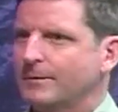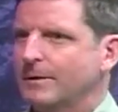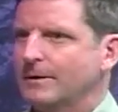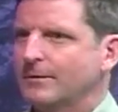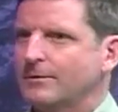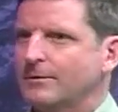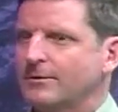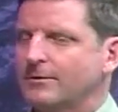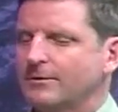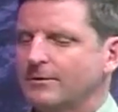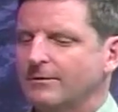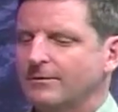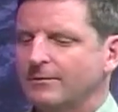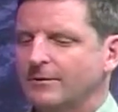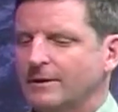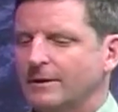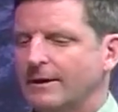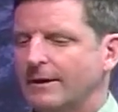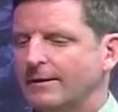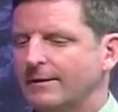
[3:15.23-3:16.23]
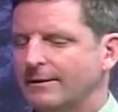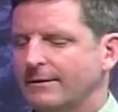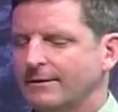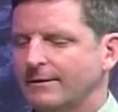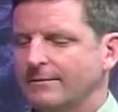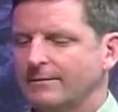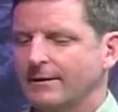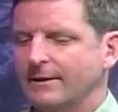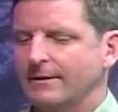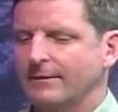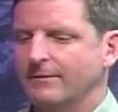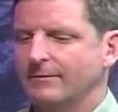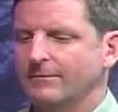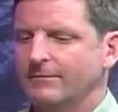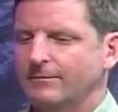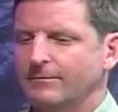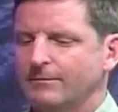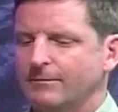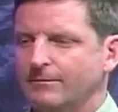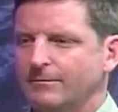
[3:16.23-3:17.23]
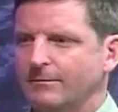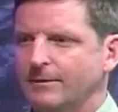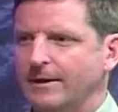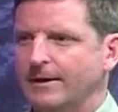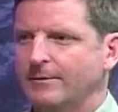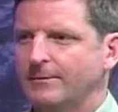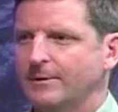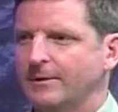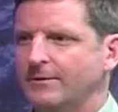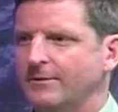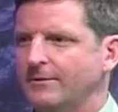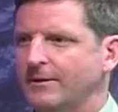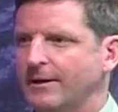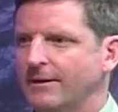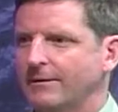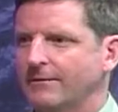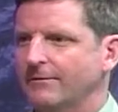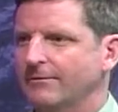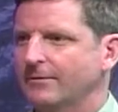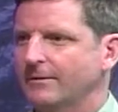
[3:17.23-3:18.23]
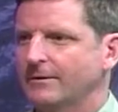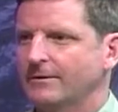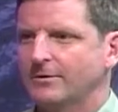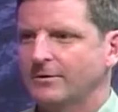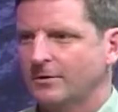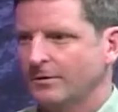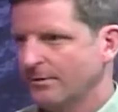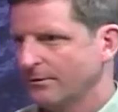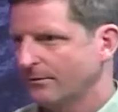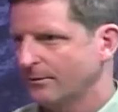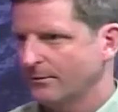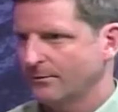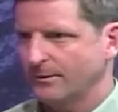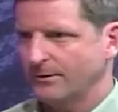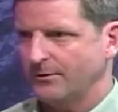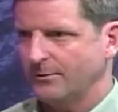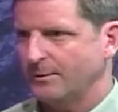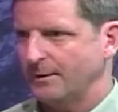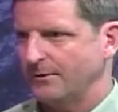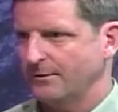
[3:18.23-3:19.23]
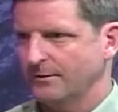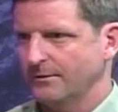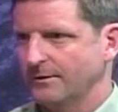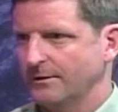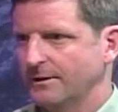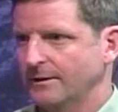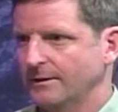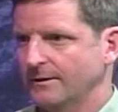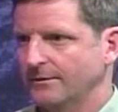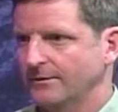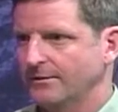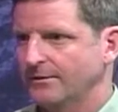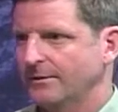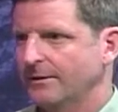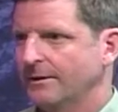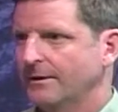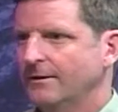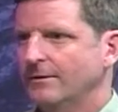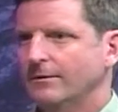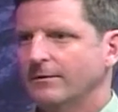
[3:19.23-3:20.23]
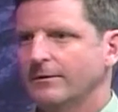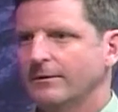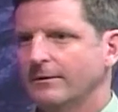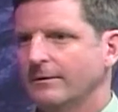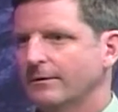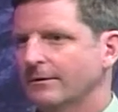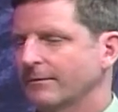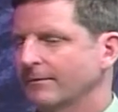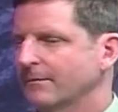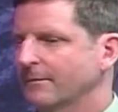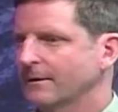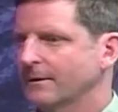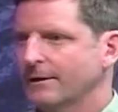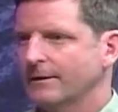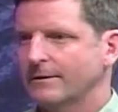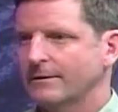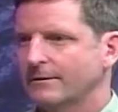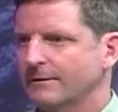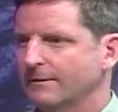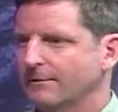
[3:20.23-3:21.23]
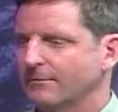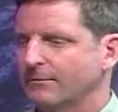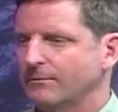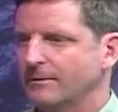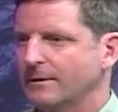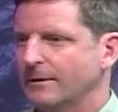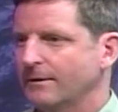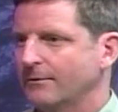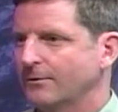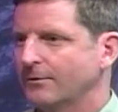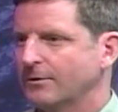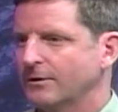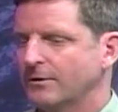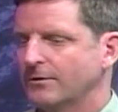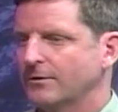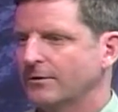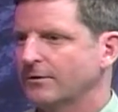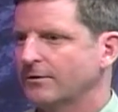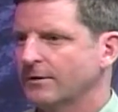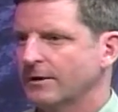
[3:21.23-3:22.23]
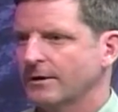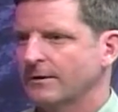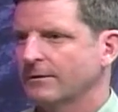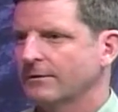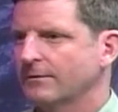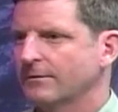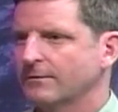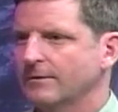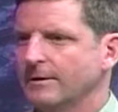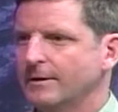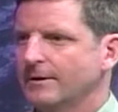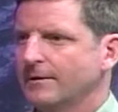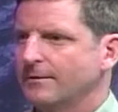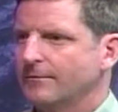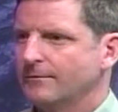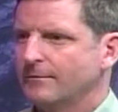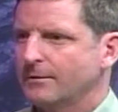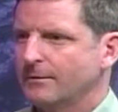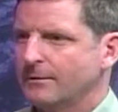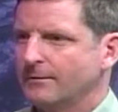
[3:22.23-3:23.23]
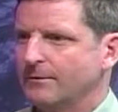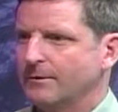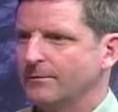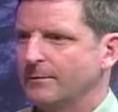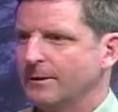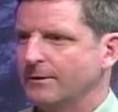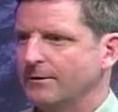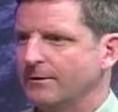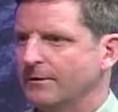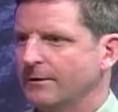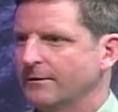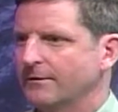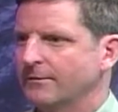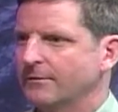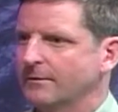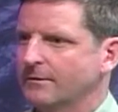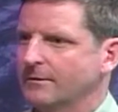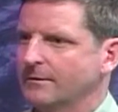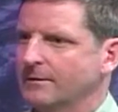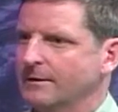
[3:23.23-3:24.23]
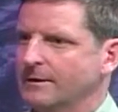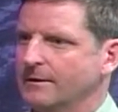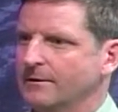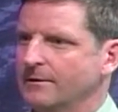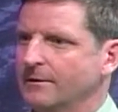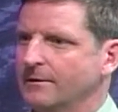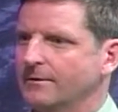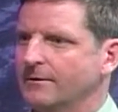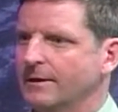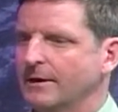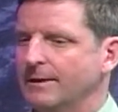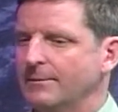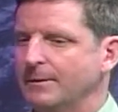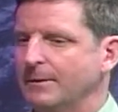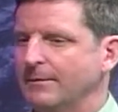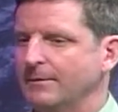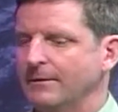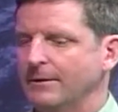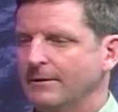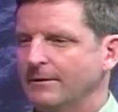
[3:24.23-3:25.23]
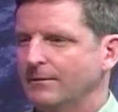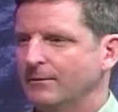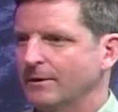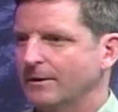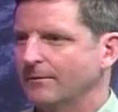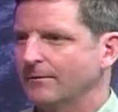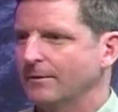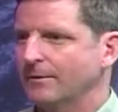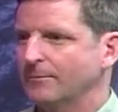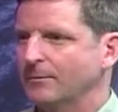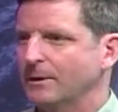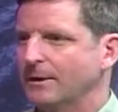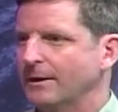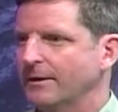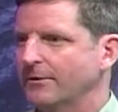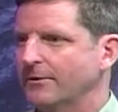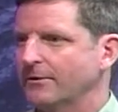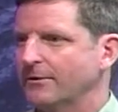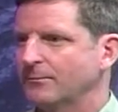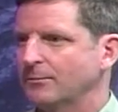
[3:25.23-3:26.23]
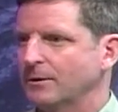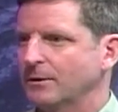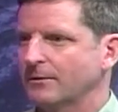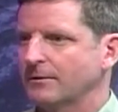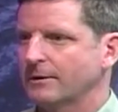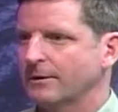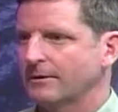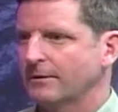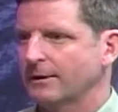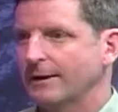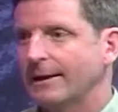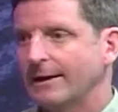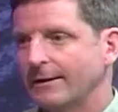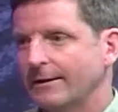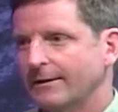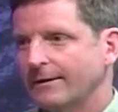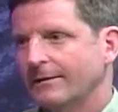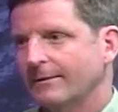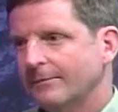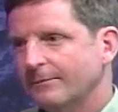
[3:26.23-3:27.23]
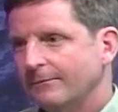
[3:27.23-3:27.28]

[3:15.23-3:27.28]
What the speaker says: we shouldn't forget that families have children with special needs, or like I was coaching soccer with my daughter for a long time, and one of our players broke her leg,